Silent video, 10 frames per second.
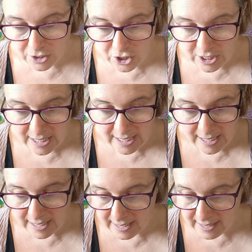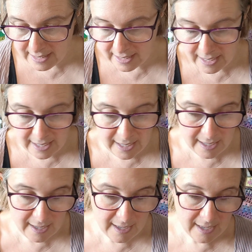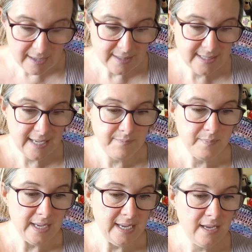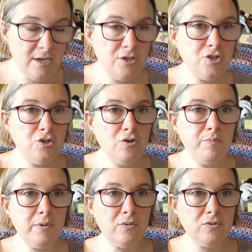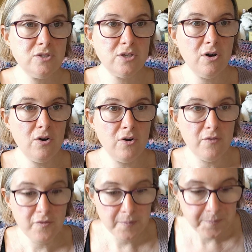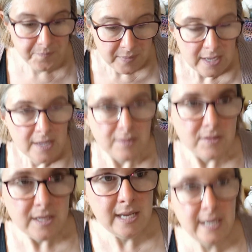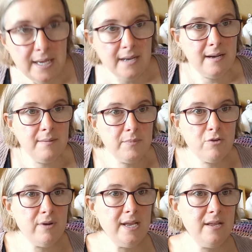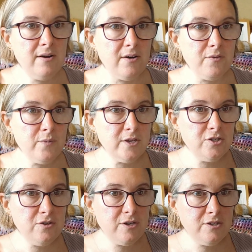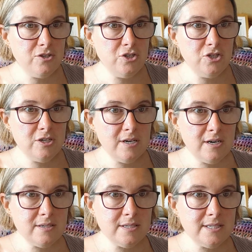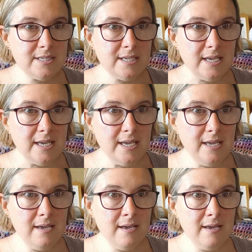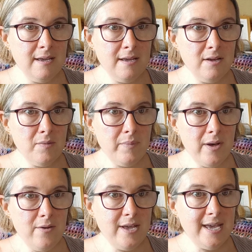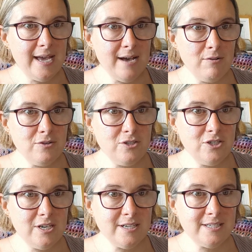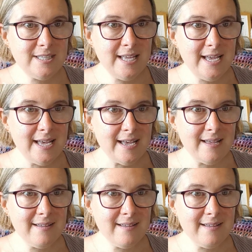she sent me 2 balls of the green yarn, which you can just see poking out just there.